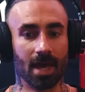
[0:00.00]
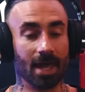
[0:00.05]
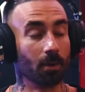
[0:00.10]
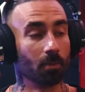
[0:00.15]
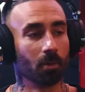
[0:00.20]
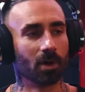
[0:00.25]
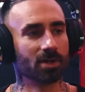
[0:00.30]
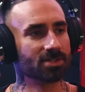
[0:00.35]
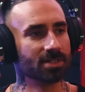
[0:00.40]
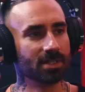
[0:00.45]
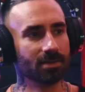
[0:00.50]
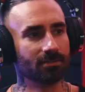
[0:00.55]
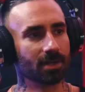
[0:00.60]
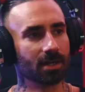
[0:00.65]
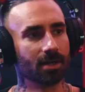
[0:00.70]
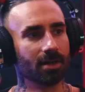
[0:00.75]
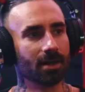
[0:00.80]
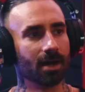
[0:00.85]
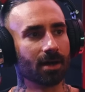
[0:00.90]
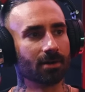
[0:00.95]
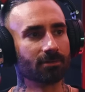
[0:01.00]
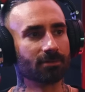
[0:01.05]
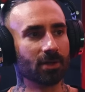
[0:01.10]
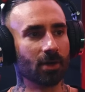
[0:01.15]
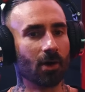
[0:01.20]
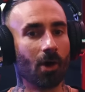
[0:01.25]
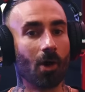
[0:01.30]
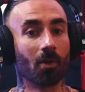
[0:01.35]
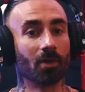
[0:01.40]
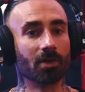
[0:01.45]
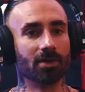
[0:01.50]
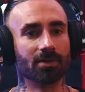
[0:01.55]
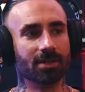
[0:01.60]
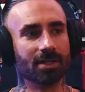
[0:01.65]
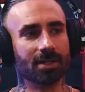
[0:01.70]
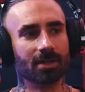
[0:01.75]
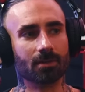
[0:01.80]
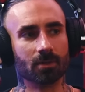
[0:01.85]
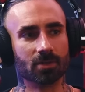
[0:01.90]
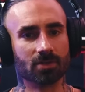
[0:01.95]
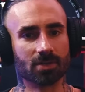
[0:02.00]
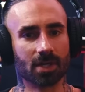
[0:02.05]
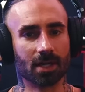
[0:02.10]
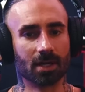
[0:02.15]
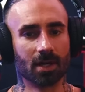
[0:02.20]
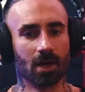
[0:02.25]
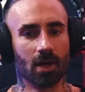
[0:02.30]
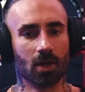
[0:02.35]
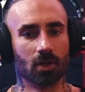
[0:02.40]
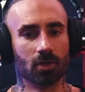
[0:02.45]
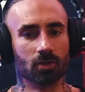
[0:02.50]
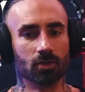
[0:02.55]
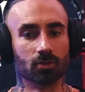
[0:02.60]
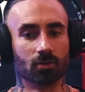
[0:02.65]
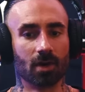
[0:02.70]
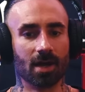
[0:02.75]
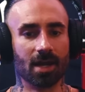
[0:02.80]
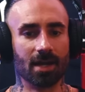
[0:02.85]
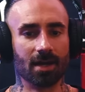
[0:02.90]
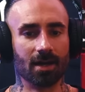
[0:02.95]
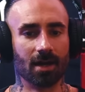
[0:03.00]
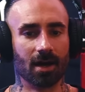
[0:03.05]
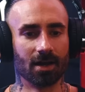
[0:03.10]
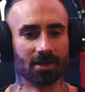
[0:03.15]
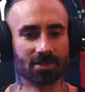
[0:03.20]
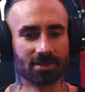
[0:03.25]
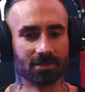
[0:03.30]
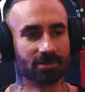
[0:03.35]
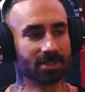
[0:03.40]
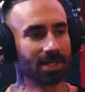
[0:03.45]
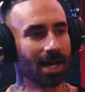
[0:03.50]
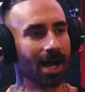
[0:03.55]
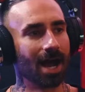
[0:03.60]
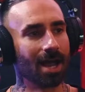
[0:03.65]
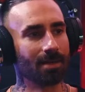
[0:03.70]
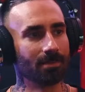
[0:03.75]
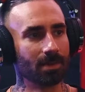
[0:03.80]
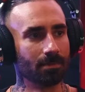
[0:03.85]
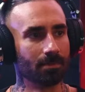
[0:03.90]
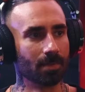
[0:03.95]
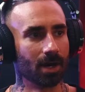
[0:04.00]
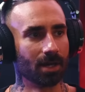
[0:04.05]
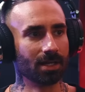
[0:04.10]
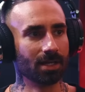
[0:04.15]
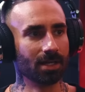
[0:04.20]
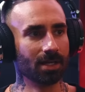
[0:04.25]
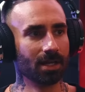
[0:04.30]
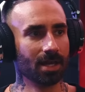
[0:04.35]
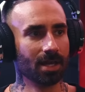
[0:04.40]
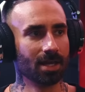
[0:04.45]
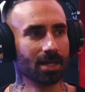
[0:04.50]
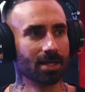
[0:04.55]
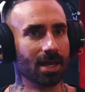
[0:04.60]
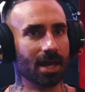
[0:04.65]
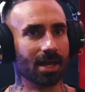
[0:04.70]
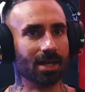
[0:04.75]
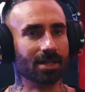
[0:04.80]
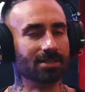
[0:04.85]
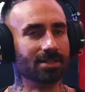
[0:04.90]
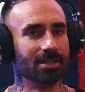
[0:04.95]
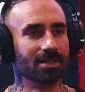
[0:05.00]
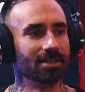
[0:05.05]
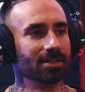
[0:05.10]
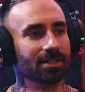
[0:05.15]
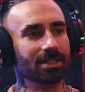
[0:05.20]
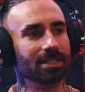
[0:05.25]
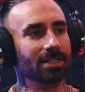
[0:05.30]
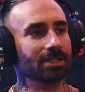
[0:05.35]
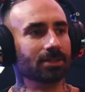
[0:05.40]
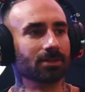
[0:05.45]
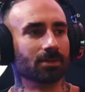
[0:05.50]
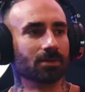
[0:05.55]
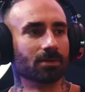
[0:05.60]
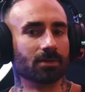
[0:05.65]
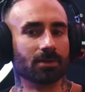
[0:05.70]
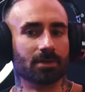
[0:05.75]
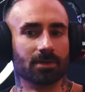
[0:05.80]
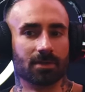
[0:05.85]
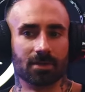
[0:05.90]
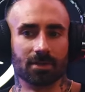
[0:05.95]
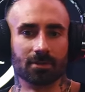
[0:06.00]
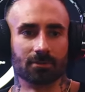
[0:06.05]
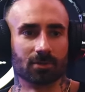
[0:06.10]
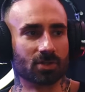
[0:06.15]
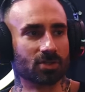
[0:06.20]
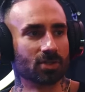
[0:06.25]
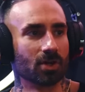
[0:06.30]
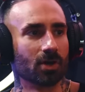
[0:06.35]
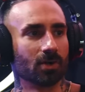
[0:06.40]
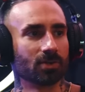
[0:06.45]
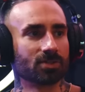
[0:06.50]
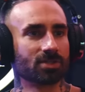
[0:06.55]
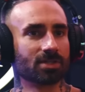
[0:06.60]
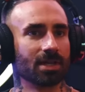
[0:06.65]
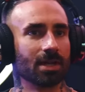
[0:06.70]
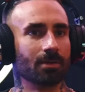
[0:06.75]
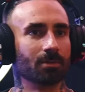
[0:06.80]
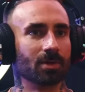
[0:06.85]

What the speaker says: And it wasn't even enough. And all it did was like drain us of time and money. Mm-hmm. And it didn't yield the results.